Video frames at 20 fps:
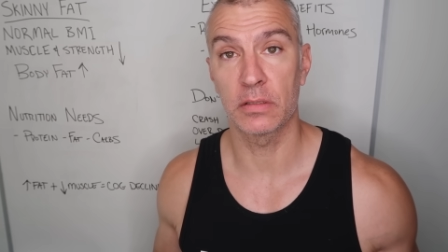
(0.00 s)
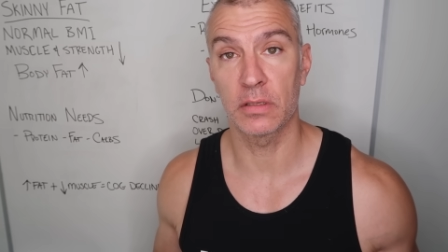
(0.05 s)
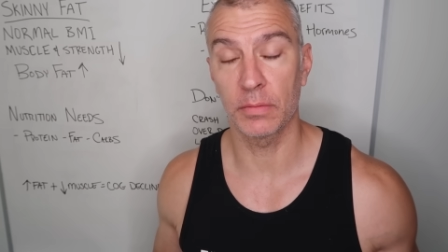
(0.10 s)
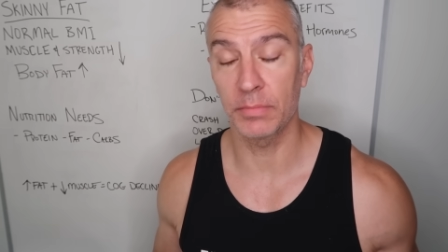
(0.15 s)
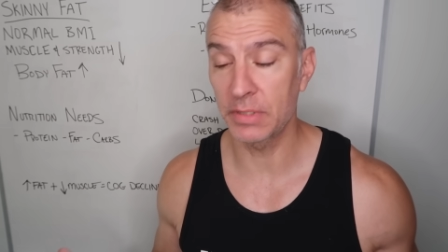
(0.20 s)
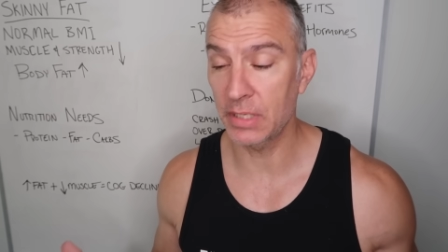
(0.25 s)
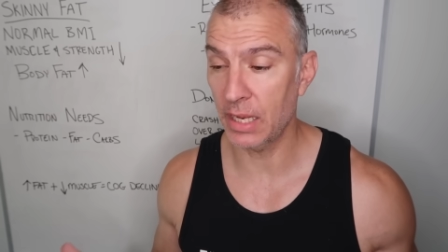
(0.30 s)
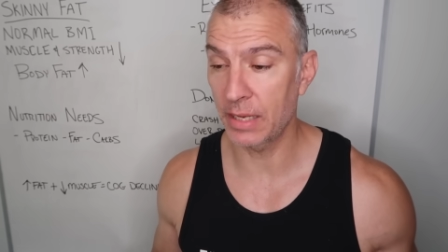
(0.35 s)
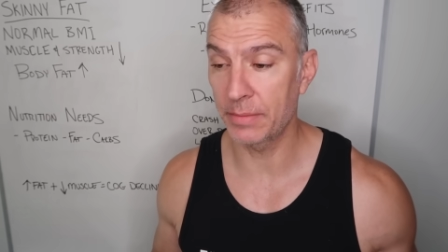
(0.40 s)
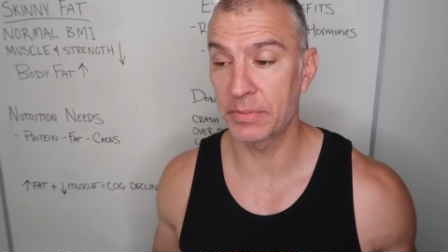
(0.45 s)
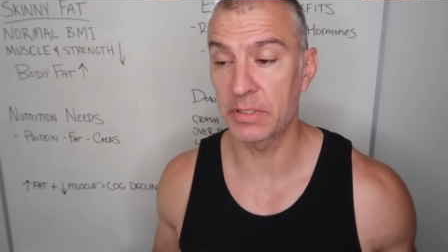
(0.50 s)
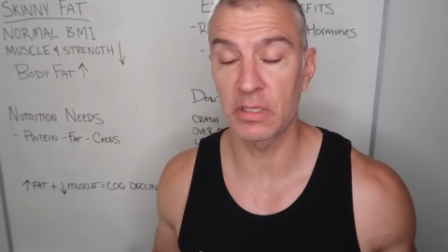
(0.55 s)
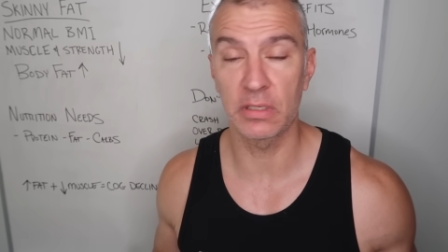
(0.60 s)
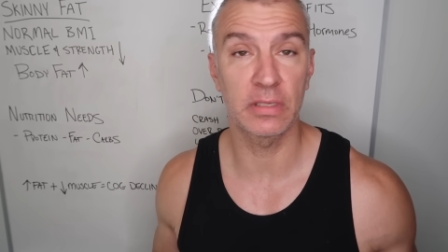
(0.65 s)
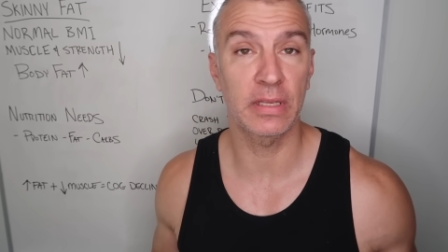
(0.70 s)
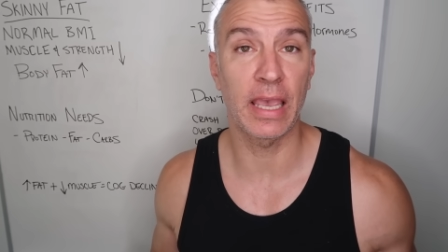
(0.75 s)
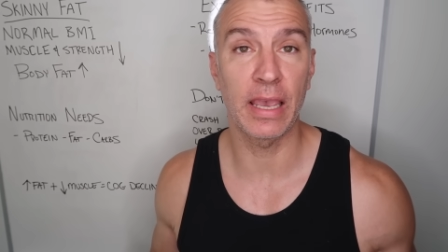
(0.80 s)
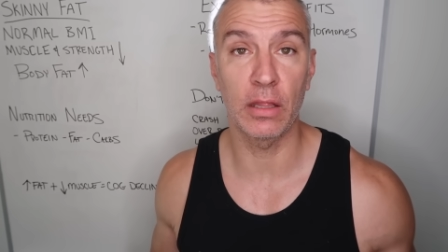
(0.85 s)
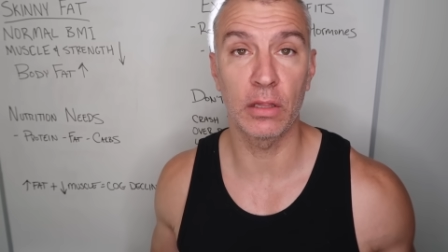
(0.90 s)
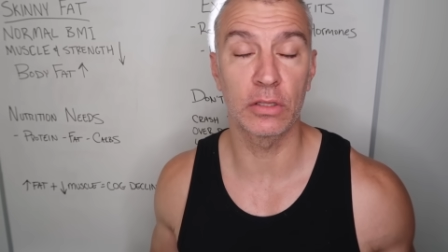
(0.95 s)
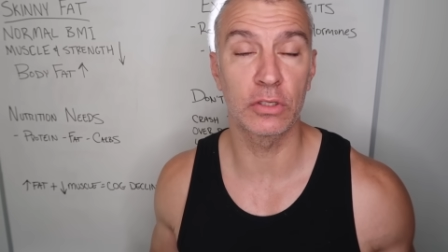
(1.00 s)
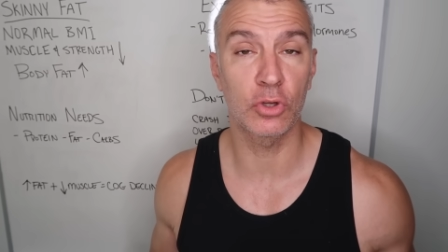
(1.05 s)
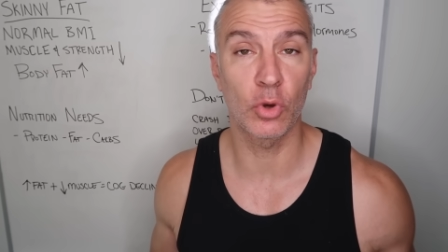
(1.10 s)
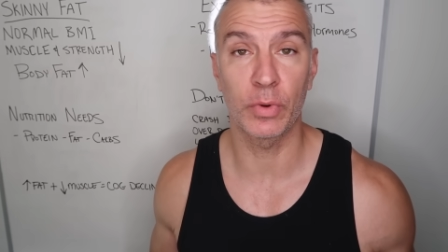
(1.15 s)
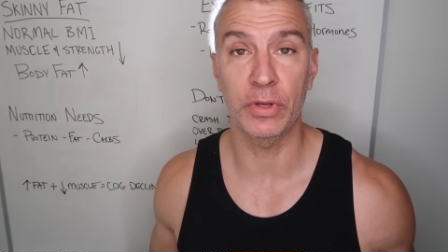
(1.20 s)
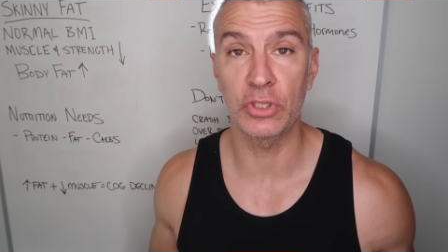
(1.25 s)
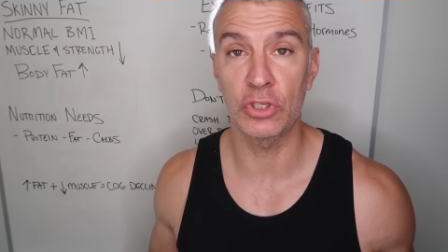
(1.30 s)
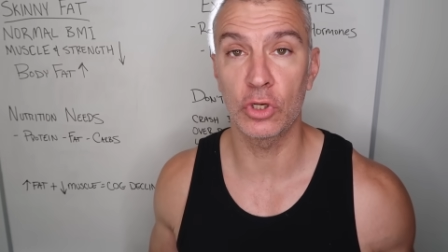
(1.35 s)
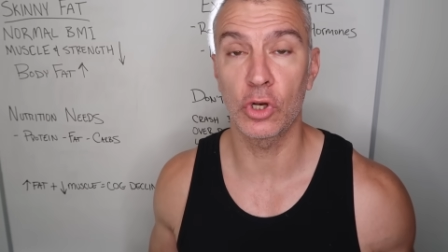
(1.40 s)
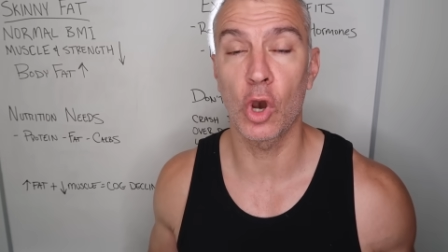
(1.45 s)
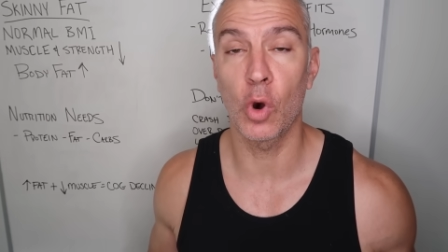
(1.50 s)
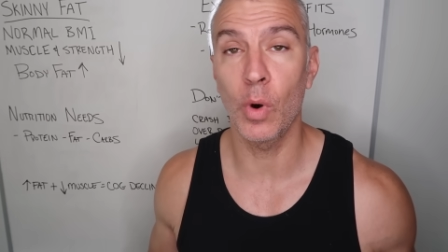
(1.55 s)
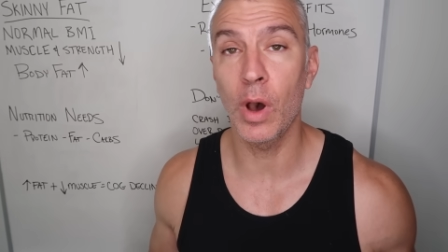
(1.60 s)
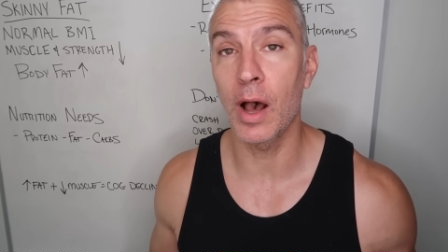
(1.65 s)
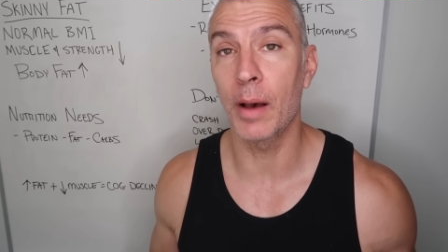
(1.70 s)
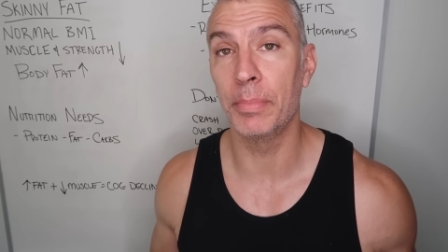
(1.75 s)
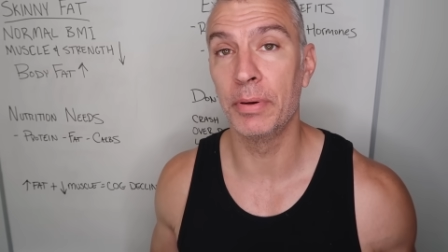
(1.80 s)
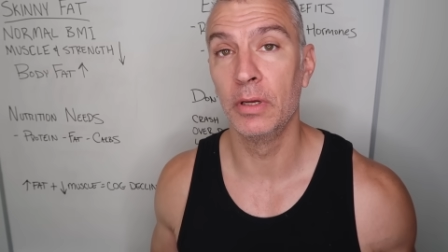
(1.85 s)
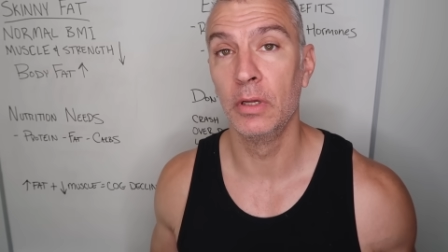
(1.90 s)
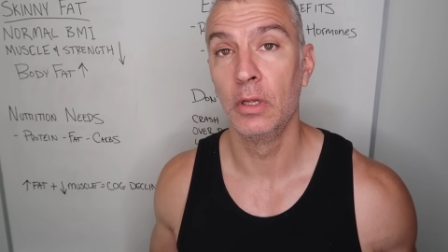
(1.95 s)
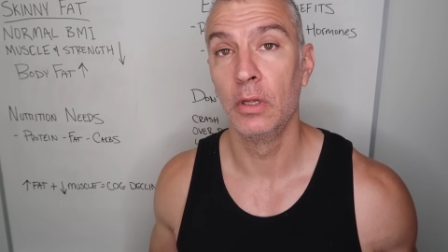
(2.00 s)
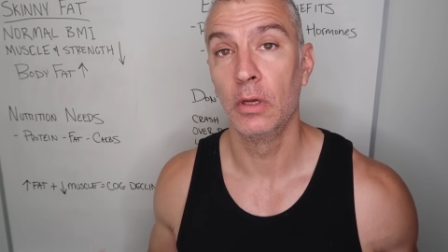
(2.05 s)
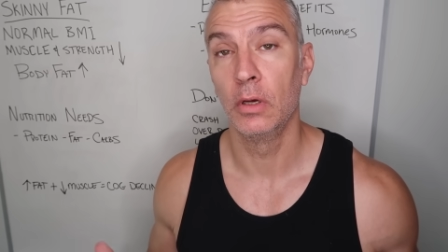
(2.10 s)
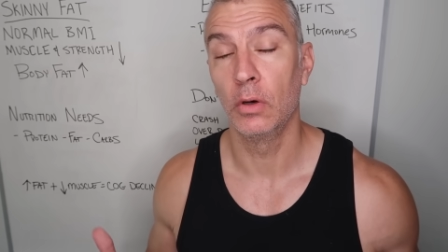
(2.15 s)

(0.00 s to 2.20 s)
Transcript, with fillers: Sometimes the scale is going to go up.